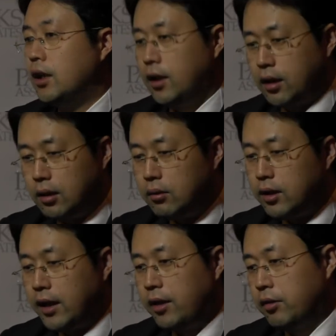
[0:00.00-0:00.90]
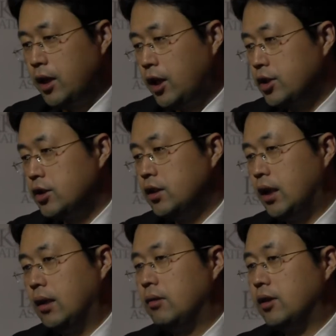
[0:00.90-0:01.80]
including education,
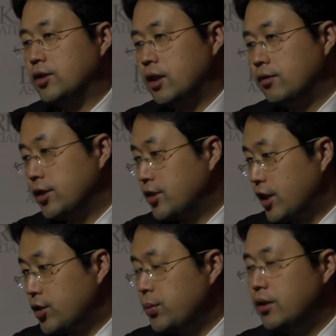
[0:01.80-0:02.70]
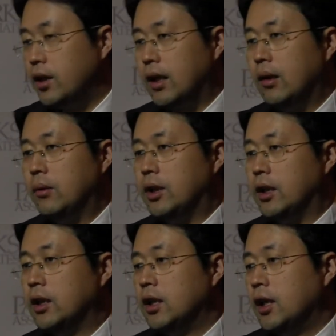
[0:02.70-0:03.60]
including self-assessment,
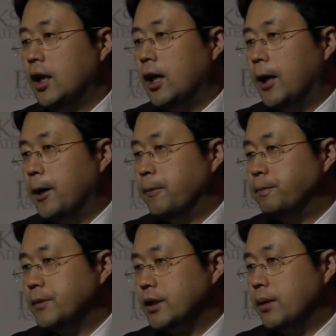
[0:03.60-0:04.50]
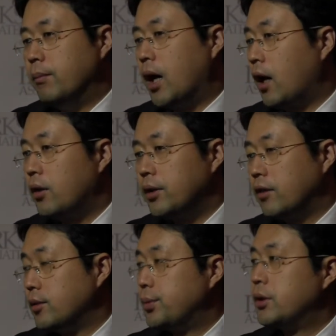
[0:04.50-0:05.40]
including um, the monitoring
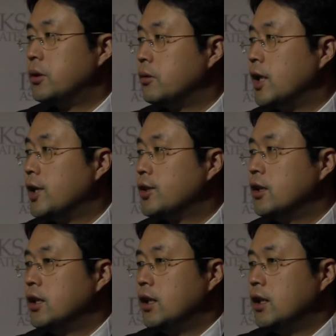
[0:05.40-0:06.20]
of the progress,